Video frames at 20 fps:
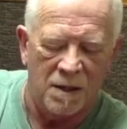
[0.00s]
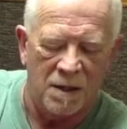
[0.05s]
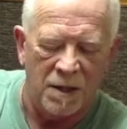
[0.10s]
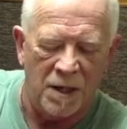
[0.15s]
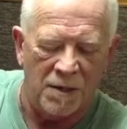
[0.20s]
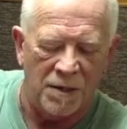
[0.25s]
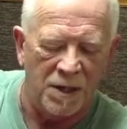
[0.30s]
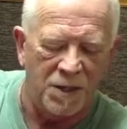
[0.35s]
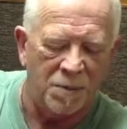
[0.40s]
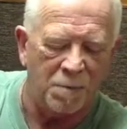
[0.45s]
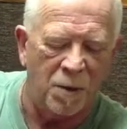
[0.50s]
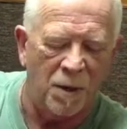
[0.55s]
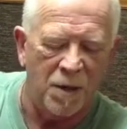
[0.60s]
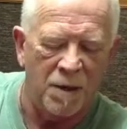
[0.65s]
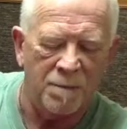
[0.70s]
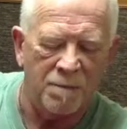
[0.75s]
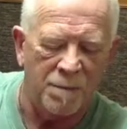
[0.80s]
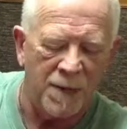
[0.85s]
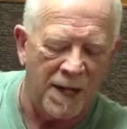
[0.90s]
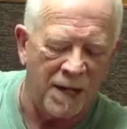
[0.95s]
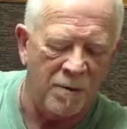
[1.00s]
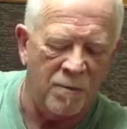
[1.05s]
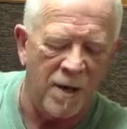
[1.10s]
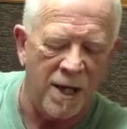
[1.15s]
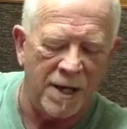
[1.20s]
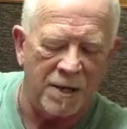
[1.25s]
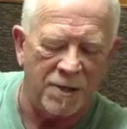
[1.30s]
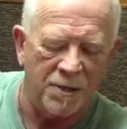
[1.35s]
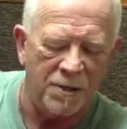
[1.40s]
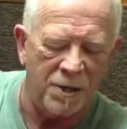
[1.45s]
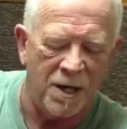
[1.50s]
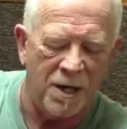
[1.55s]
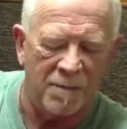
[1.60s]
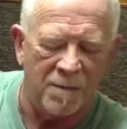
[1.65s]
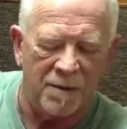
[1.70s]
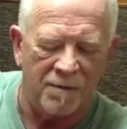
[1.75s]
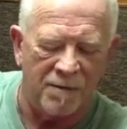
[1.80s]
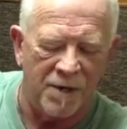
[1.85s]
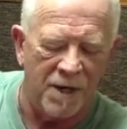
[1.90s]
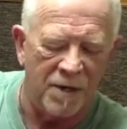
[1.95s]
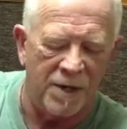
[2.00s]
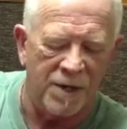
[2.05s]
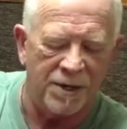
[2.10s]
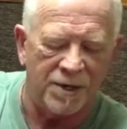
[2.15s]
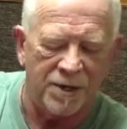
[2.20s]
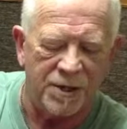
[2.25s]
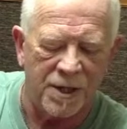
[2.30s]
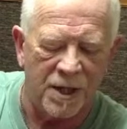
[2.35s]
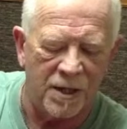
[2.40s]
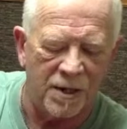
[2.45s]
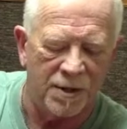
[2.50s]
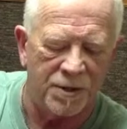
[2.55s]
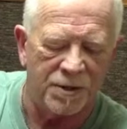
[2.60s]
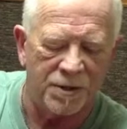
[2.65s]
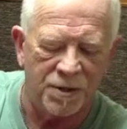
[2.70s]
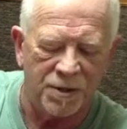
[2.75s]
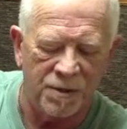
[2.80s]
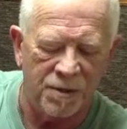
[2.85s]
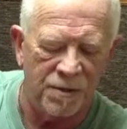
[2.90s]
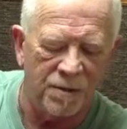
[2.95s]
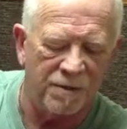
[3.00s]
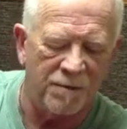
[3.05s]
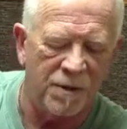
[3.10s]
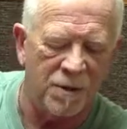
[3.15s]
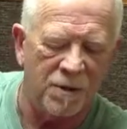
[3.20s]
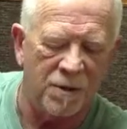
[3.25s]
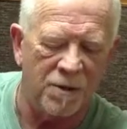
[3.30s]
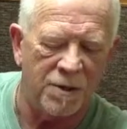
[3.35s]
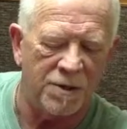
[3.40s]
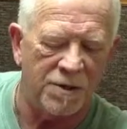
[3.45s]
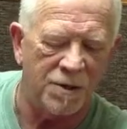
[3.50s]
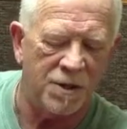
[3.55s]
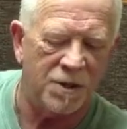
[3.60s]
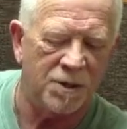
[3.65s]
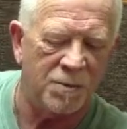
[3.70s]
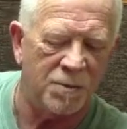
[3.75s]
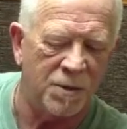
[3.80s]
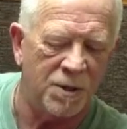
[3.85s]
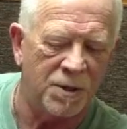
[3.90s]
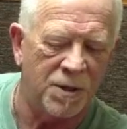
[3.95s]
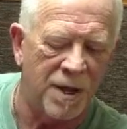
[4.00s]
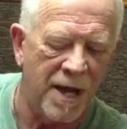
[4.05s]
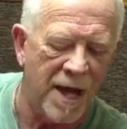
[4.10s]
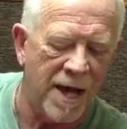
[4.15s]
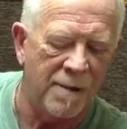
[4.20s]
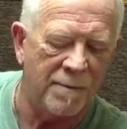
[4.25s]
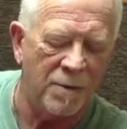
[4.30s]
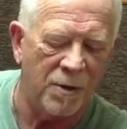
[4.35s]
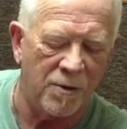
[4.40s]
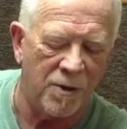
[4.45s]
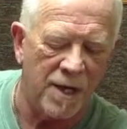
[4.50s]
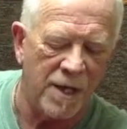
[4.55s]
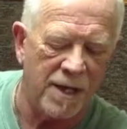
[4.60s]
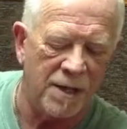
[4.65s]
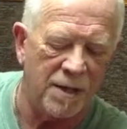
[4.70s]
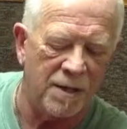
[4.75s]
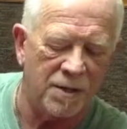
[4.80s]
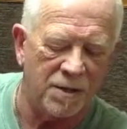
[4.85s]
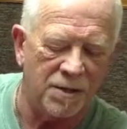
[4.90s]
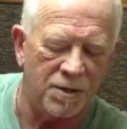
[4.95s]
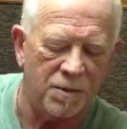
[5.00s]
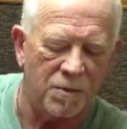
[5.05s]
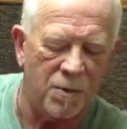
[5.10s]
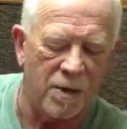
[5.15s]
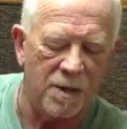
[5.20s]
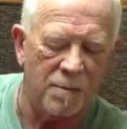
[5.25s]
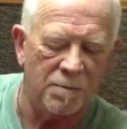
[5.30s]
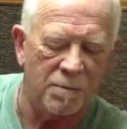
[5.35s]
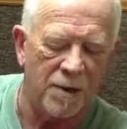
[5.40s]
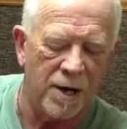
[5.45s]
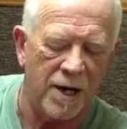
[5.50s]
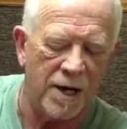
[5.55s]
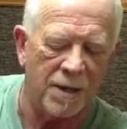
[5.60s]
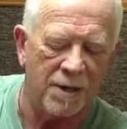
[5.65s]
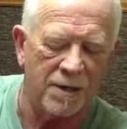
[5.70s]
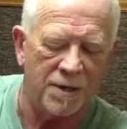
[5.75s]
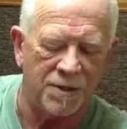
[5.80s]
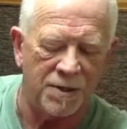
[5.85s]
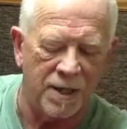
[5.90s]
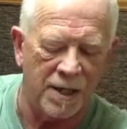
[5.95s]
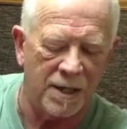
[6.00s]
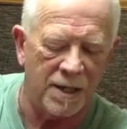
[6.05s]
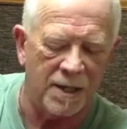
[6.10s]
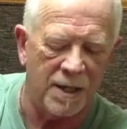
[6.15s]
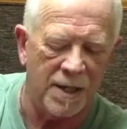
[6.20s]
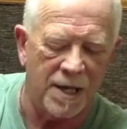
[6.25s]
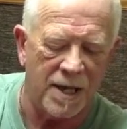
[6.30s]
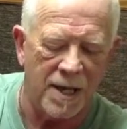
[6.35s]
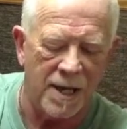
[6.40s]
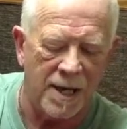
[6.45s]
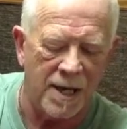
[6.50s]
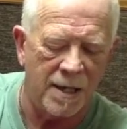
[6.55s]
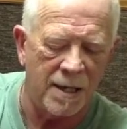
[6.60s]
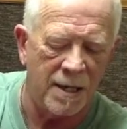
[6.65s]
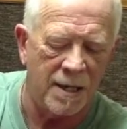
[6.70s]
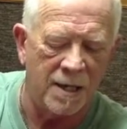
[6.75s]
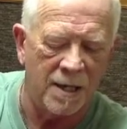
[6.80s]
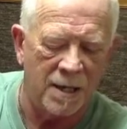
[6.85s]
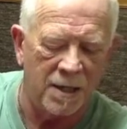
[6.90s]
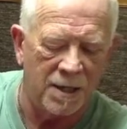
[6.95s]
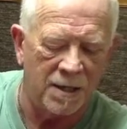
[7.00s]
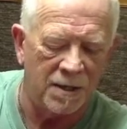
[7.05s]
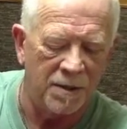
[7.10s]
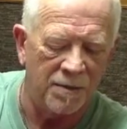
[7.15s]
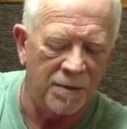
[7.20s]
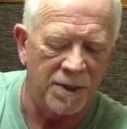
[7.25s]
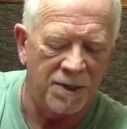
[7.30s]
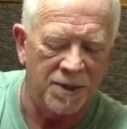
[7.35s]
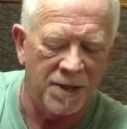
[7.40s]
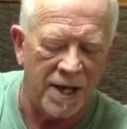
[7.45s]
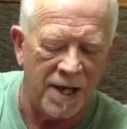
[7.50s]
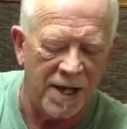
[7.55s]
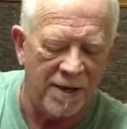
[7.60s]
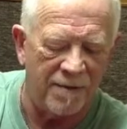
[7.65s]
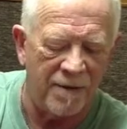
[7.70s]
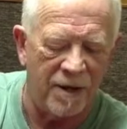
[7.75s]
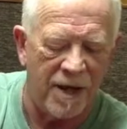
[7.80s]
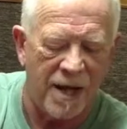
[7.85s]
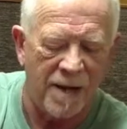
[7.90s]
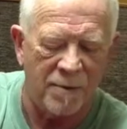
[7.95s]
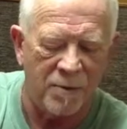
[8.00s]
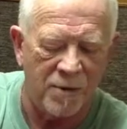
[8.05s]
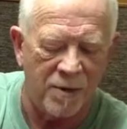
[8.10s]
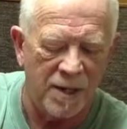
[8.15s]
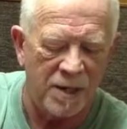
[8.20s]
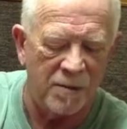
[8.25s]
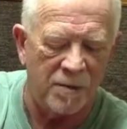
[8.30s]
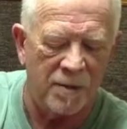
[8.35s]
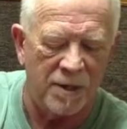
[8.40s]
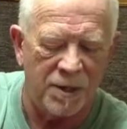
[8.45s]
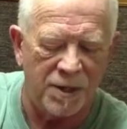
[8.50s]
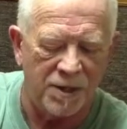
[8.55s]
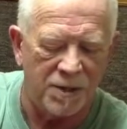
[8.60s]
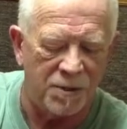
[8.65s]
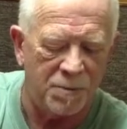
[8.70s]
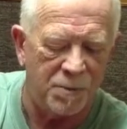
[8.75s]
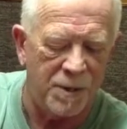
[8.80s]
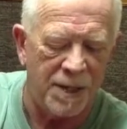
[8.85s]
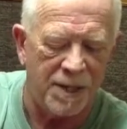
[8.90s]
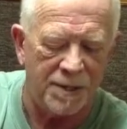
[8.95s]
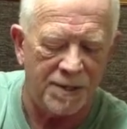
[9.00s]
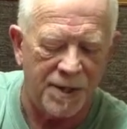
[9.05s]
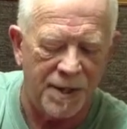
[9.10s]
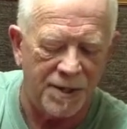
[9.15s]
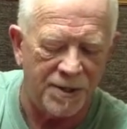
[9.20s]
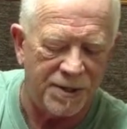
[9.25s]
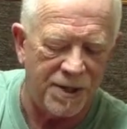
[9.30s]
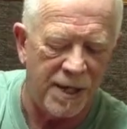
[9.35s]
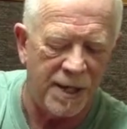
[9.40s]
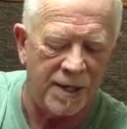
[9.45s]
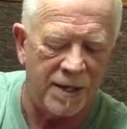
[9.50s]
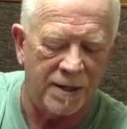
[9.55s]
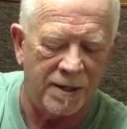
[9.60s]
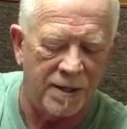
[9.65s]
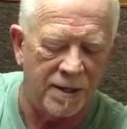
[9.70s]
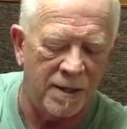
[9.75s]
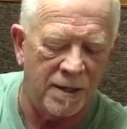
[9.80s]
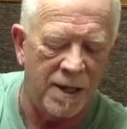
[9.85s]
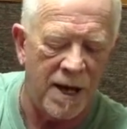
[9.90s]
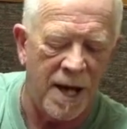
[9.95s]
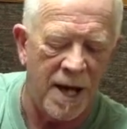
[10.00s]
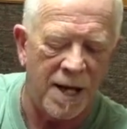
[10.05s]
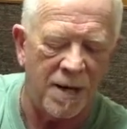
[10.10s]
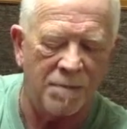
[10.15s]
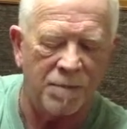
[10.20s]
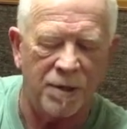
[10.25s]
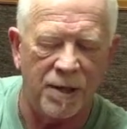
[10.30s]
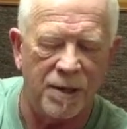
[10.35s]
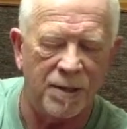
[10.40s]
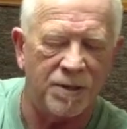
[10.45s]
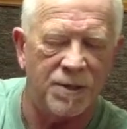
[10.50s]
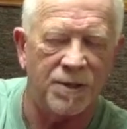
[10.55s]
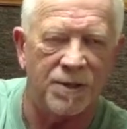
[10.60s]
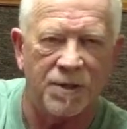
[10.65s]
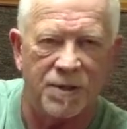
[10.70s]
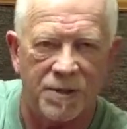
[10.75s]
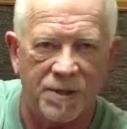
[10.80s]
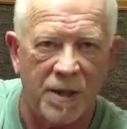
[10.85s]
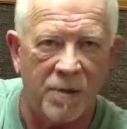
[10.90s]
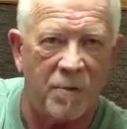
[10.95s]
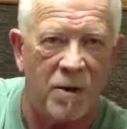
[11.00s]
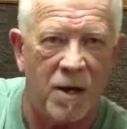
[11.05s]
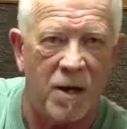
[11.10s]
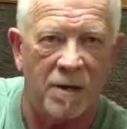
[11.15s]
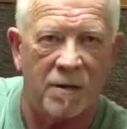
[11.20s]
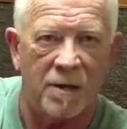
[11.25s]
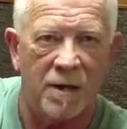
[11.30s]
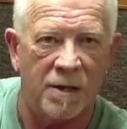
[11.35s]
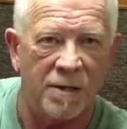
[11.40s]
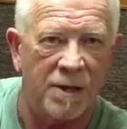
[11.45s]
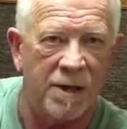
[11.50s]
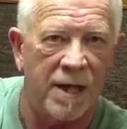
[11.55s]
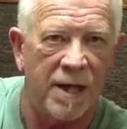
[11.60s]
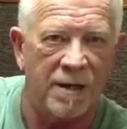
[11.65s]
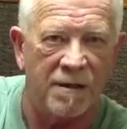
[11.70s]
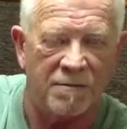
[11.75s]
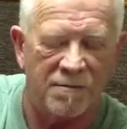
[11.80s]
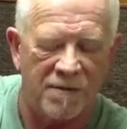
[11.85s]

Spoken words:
Now these peg winders come in various colors too. If you notice, this one's lime green and it's quite bright. It's like a neon. The reason I have a lime green one is because I set it in odd places as I walk around and I can